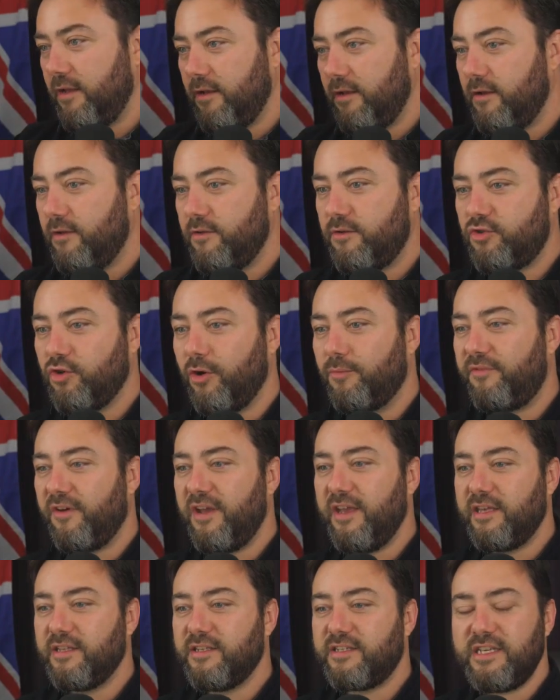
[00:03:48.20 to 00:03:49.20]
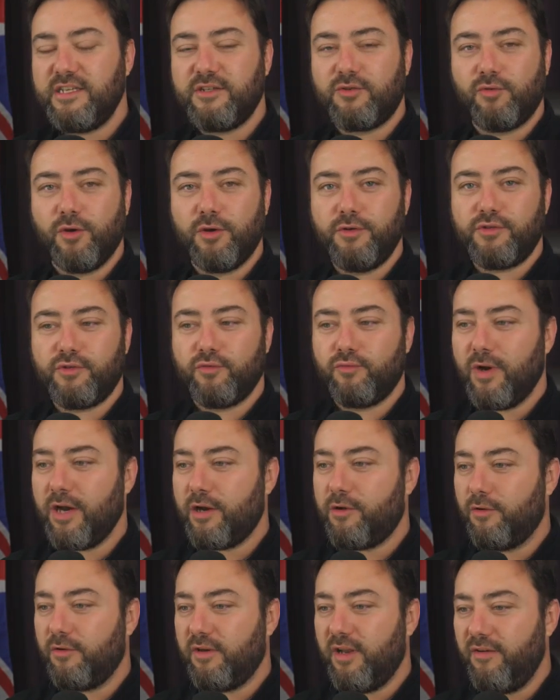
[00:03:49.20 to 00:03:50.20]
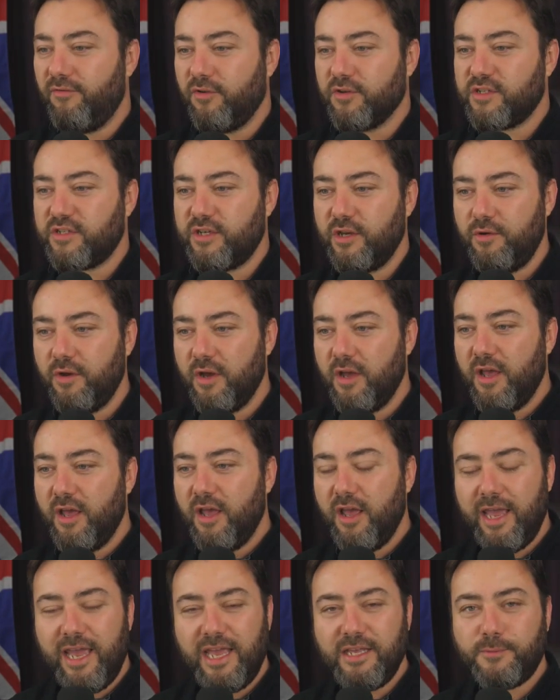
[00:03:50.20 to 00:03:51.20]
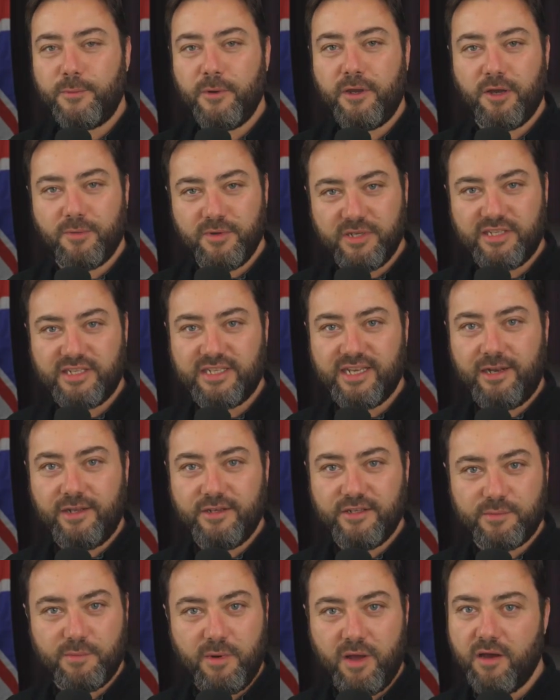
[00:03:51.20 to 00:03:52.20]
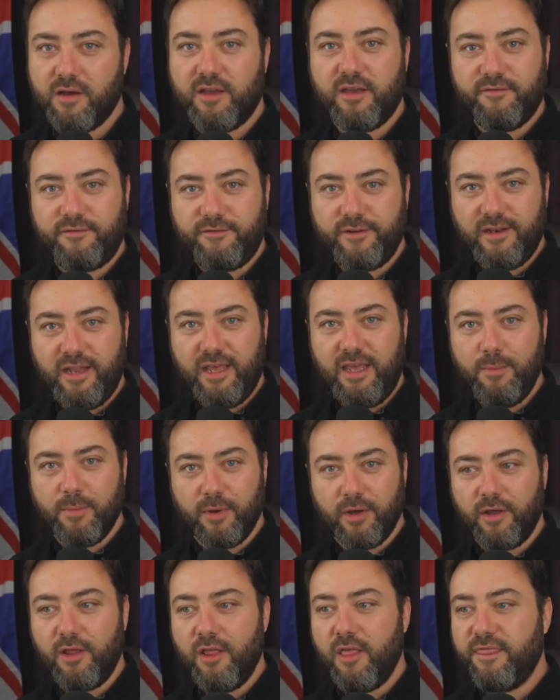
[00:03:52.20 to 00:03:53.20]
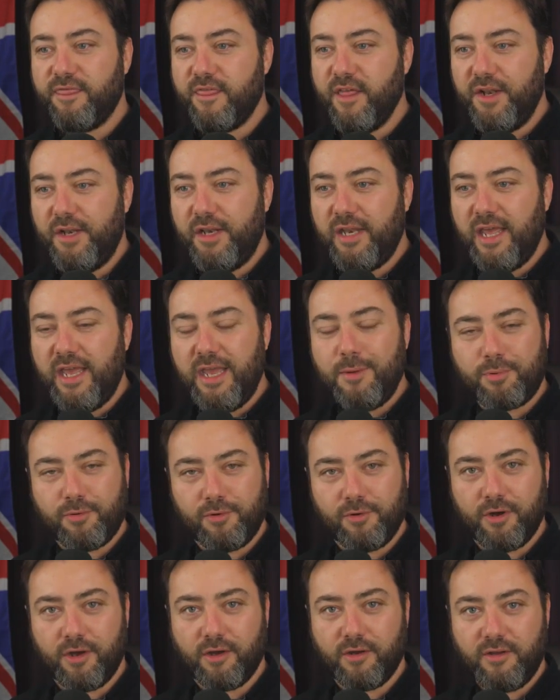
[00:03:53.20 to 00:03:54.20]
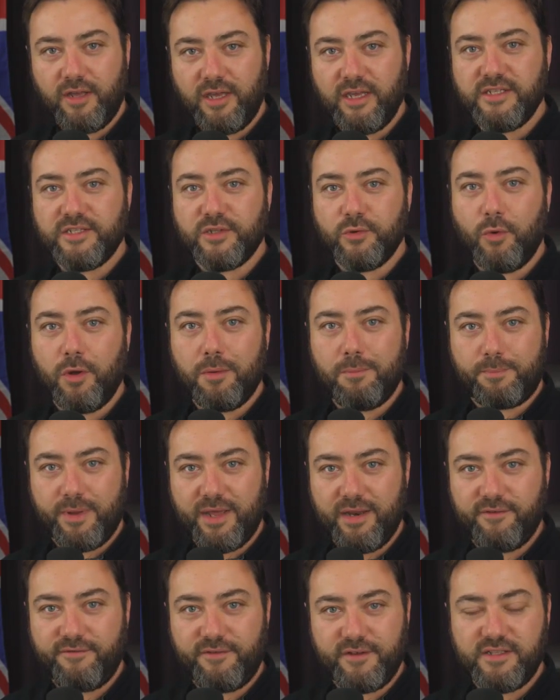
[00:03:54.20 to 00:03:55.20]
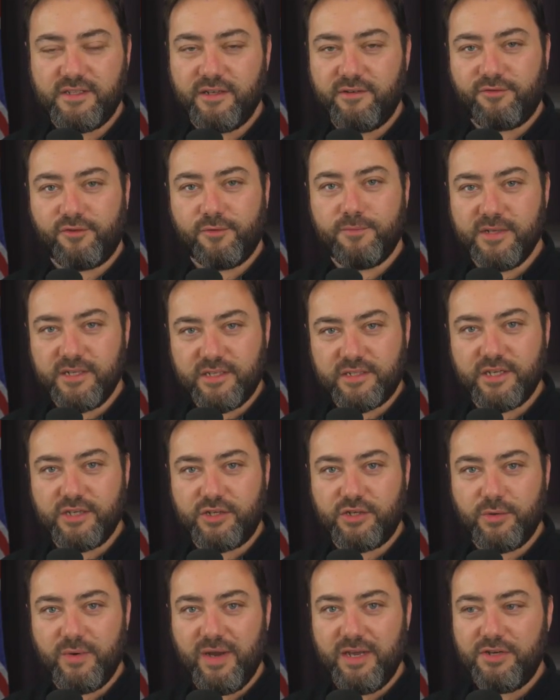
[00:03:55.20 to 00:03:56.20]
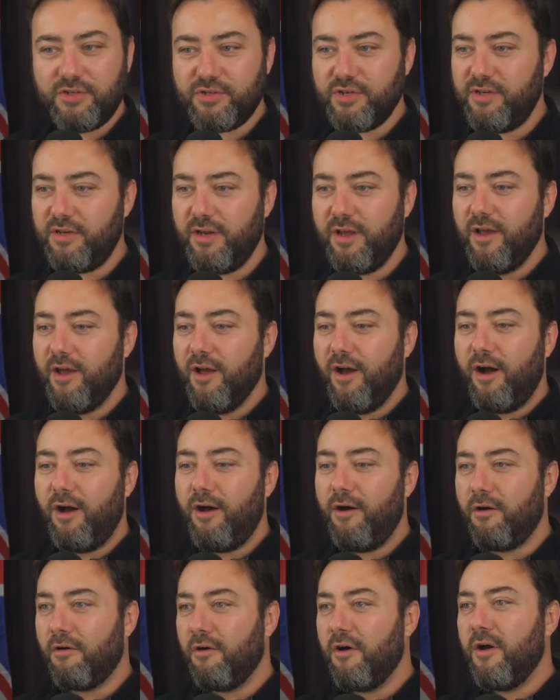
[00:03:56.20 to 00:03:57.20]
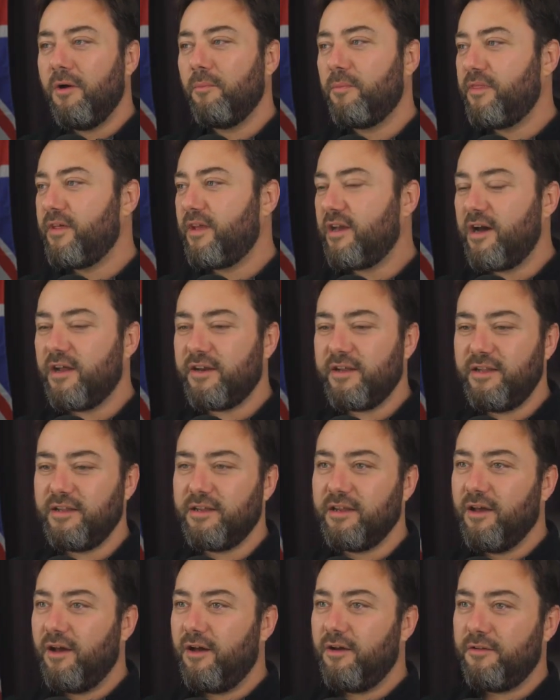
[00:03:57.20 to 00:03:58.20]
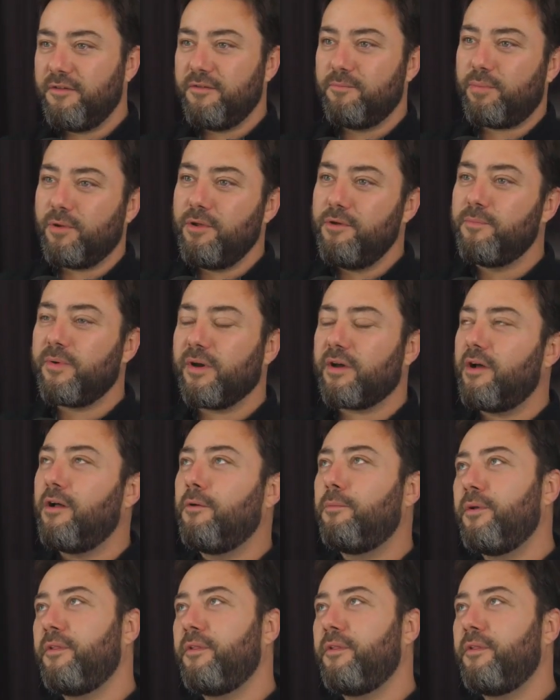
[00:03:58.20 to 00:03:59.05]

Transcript: job vacancies grow to record levels. So it's become a seller's market for labour. The labourer is the one benefiting from this situation. Oh, but The Guardian, and Bloomberg, but the